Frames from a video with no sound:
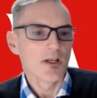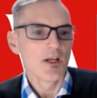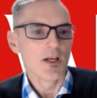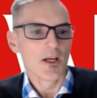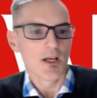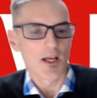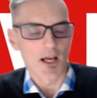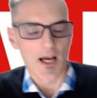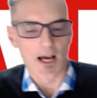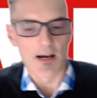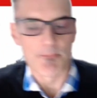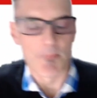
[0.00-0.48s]

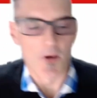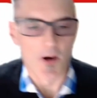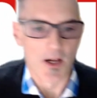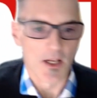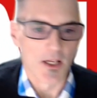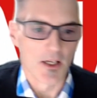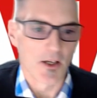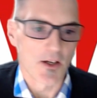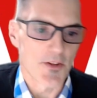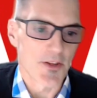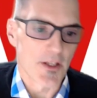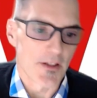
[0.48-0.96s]

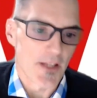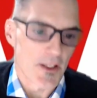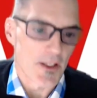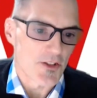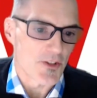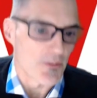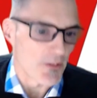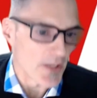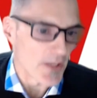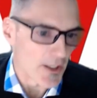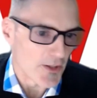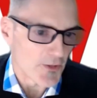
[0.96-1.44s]
I think that's a
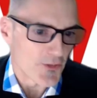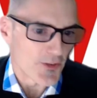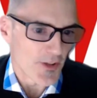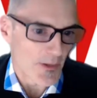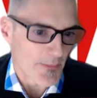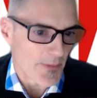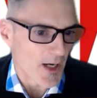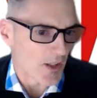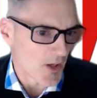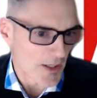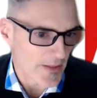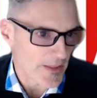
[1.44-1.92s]
really good summary. I
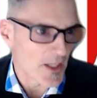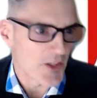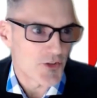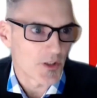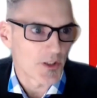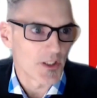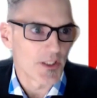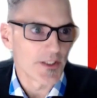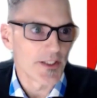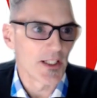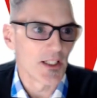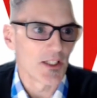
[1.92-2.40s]
like that
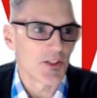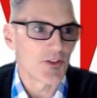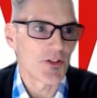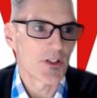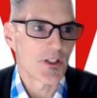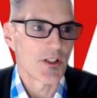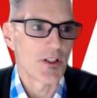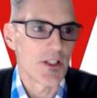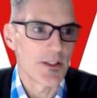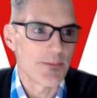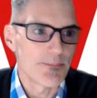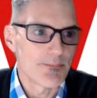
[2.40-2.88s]
drill
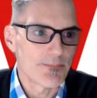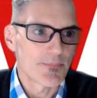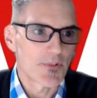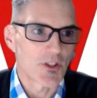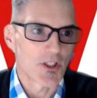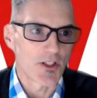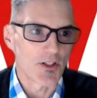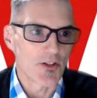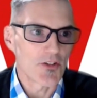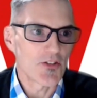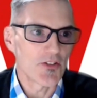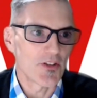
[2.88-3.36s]
analogy. I'm
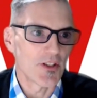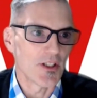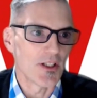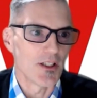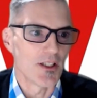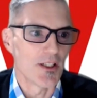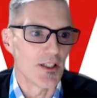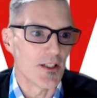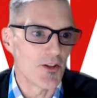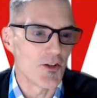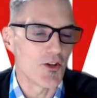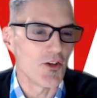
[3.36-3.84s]
going to
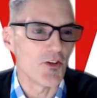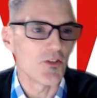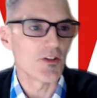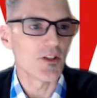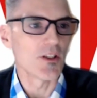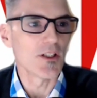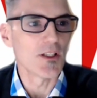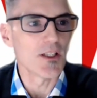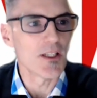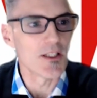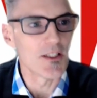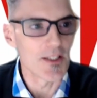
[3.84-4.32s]
steal it and use
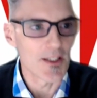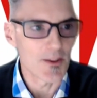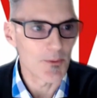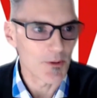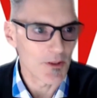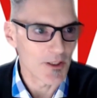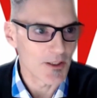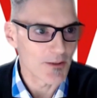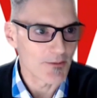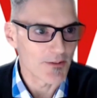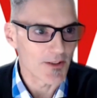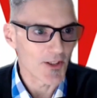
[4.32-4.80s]
it.
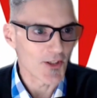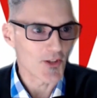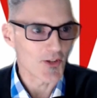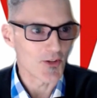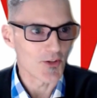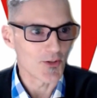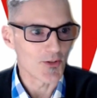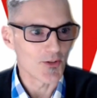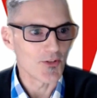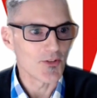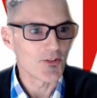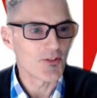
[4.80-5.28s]
Equally, I'm going to
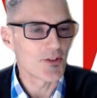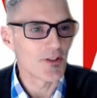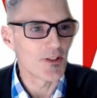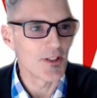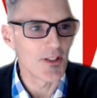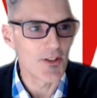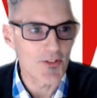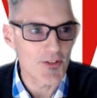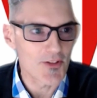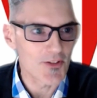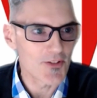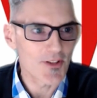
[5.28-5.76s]
use
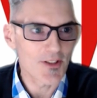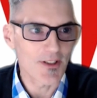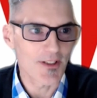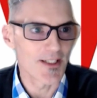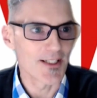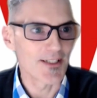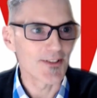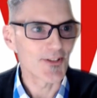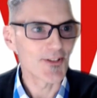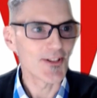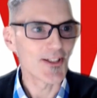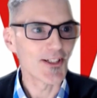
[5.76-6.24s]
Lisa's
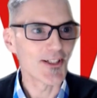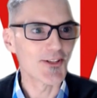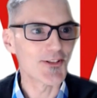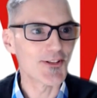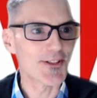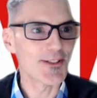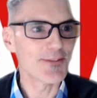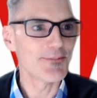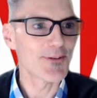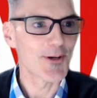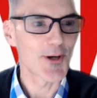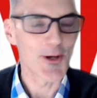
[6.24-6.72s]
cloud
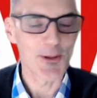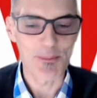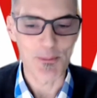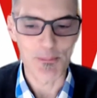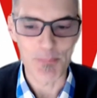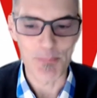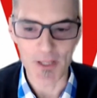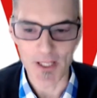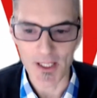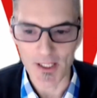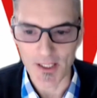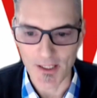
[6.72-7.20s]
analogy for open
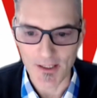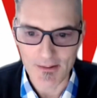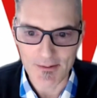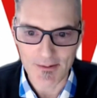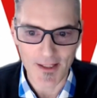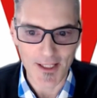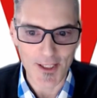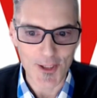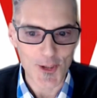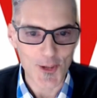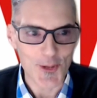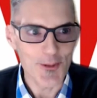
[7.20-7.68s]
banking.
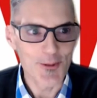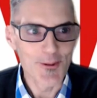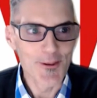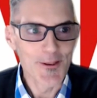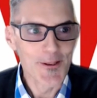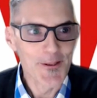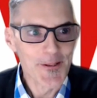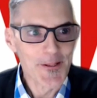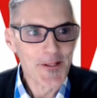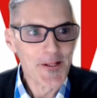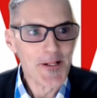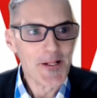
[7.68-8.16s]
Thank you.
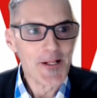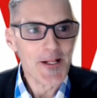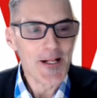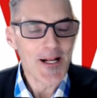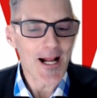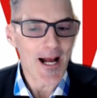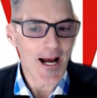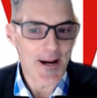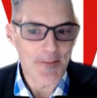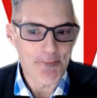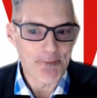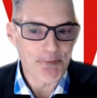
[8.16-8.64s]

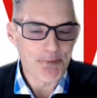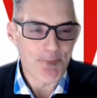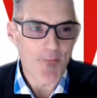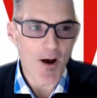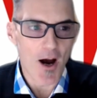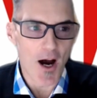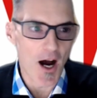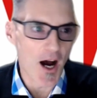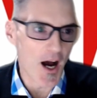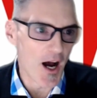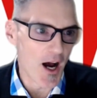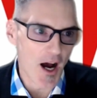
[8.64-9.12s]

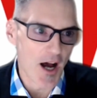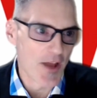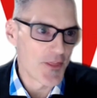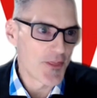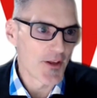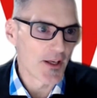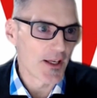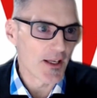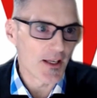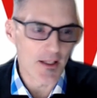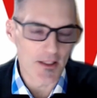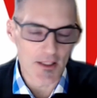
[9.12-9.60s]
I
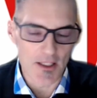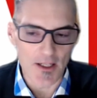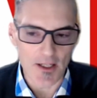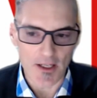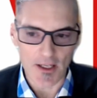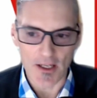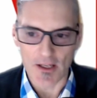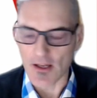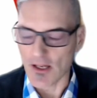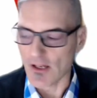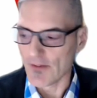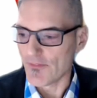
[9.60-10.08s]
think,
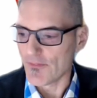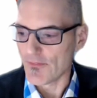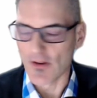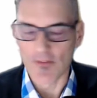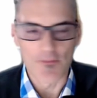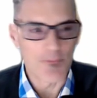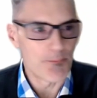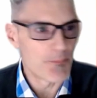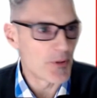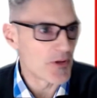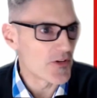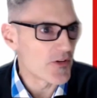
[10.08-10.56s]

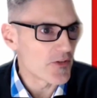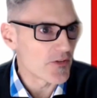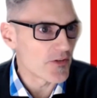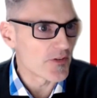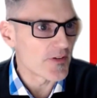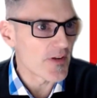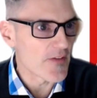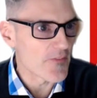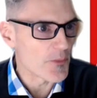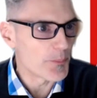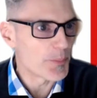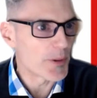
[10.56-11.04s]
if
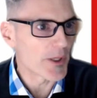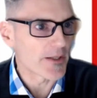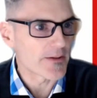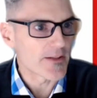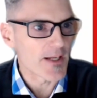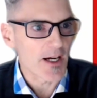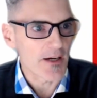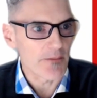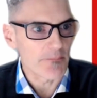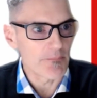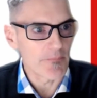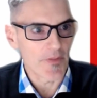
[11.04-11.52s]
businesses haven't picked
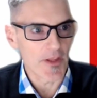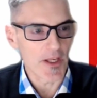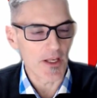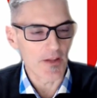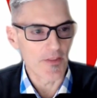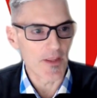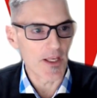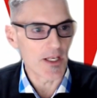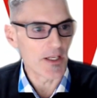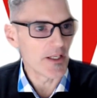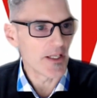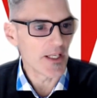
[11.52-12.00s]
up
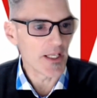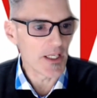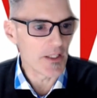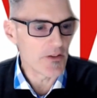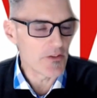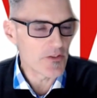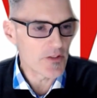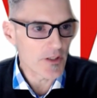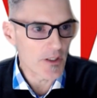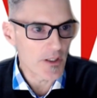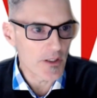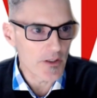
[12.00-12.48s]
that
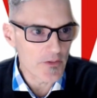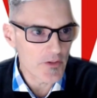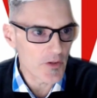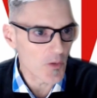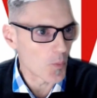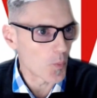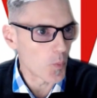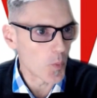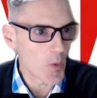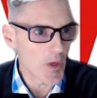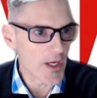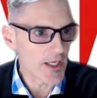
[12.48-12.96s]
need to
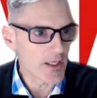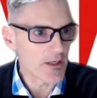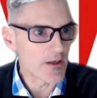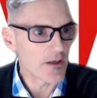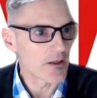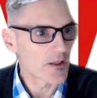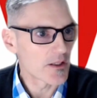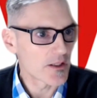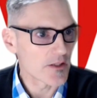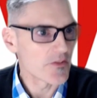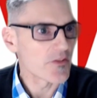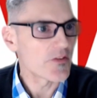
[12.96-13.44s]

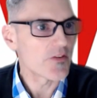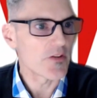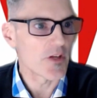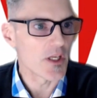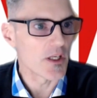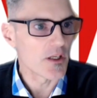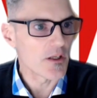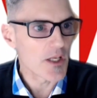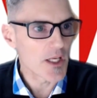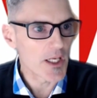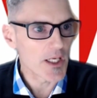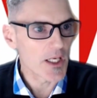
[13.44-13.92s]
wed
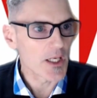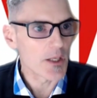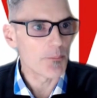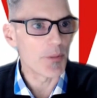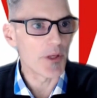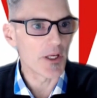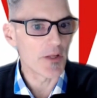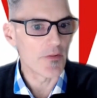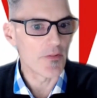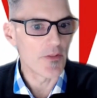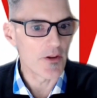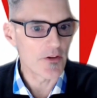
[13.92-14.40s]
consent and
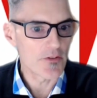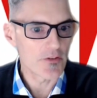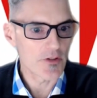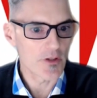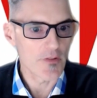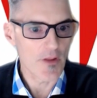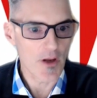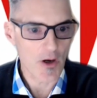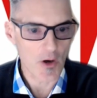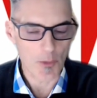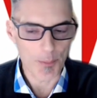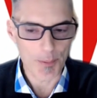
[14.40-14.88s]
embed this in
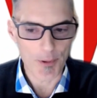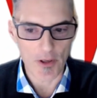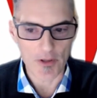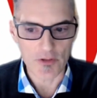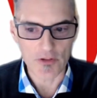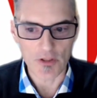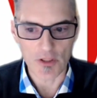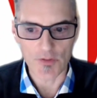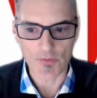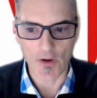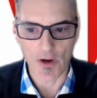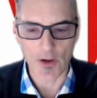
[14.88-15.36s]
the whole
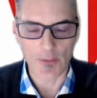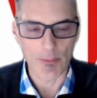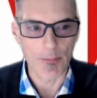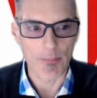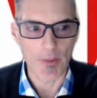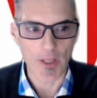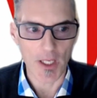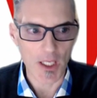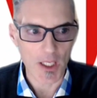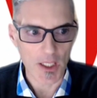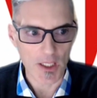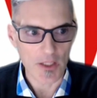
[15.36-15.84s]
process, open
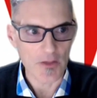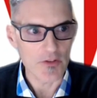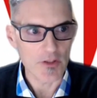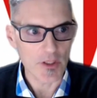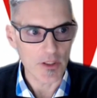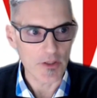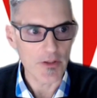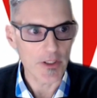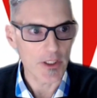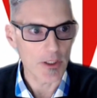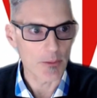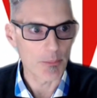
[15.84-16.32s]
banking is
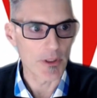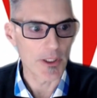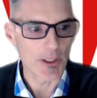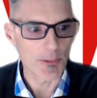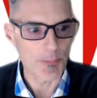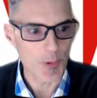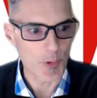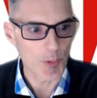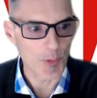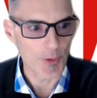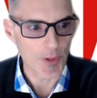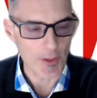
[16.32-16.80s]
incredibly
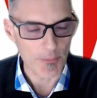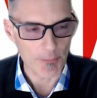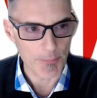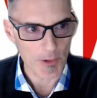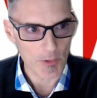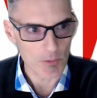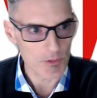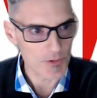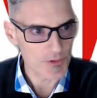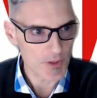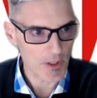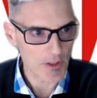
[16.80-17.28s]
important, but
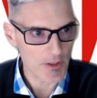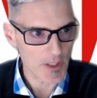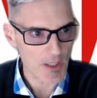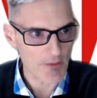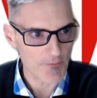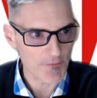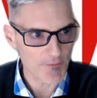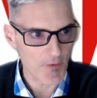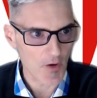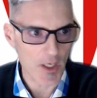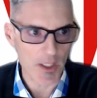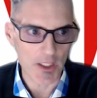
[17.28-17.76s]
also
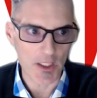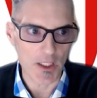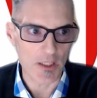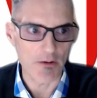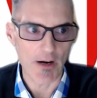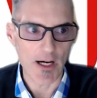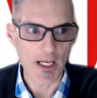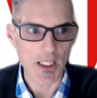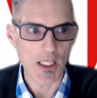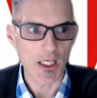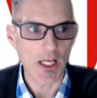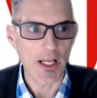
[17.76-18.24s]
that fine
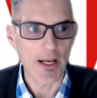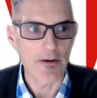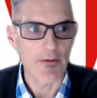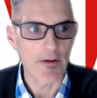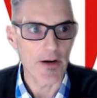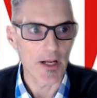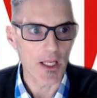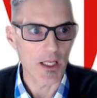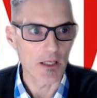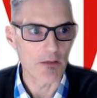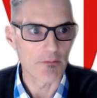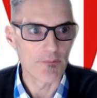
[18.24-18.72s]

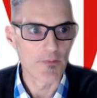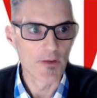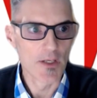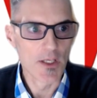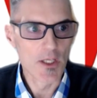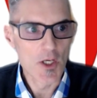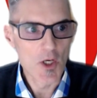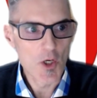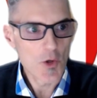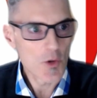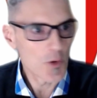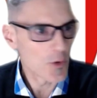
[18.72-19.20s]
granularity of
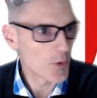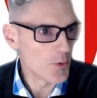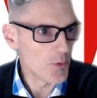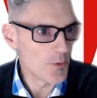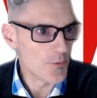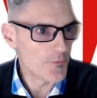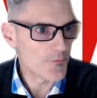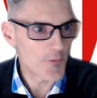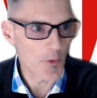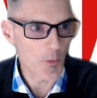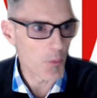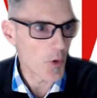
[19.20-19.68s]

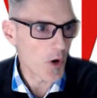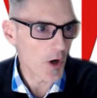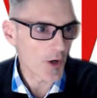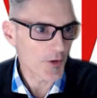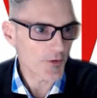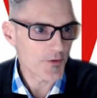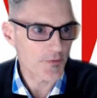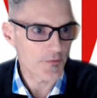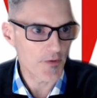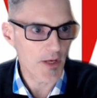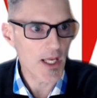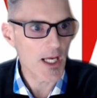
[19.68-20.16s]
who, for
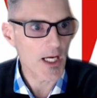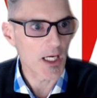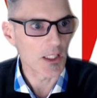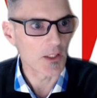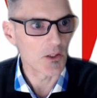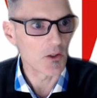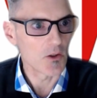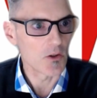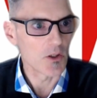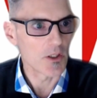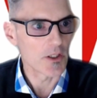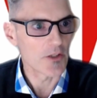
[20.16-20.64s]
what, for how
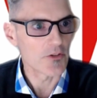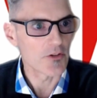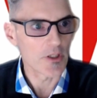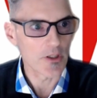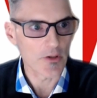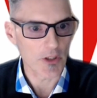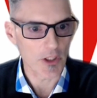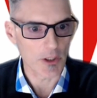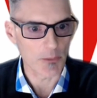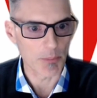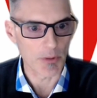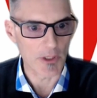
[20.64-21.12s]
long is
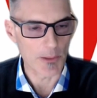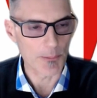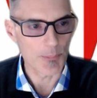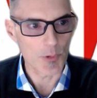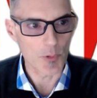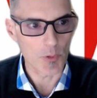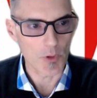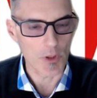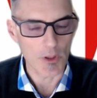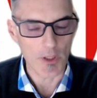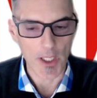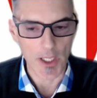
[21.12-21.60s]
incredibly
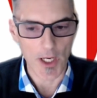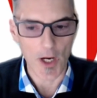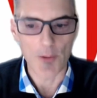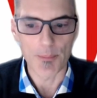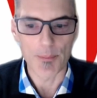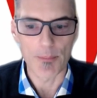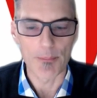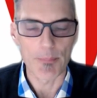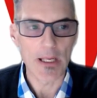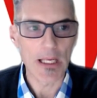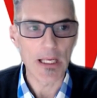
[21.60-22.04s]
important in open